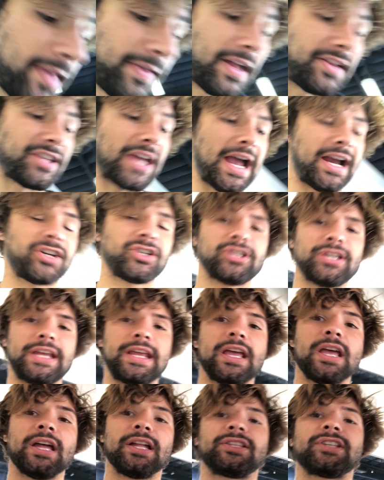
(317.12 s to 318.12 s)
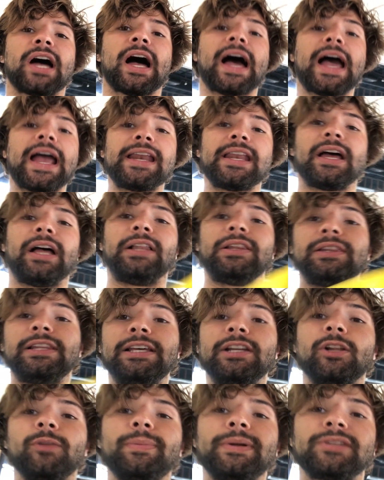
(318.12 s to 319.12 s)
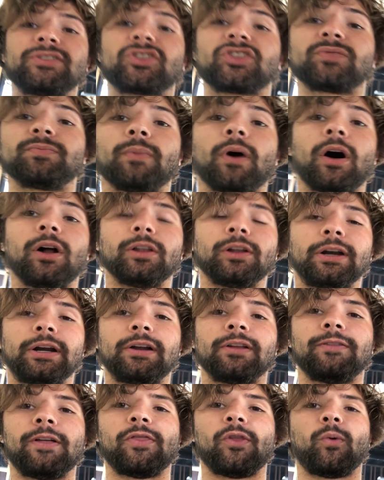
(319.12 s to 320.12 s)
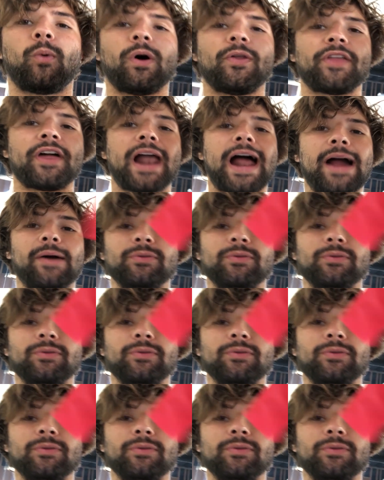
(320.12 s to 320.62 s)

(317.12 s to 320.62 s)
that's actually tied a little bit smaller than the one that I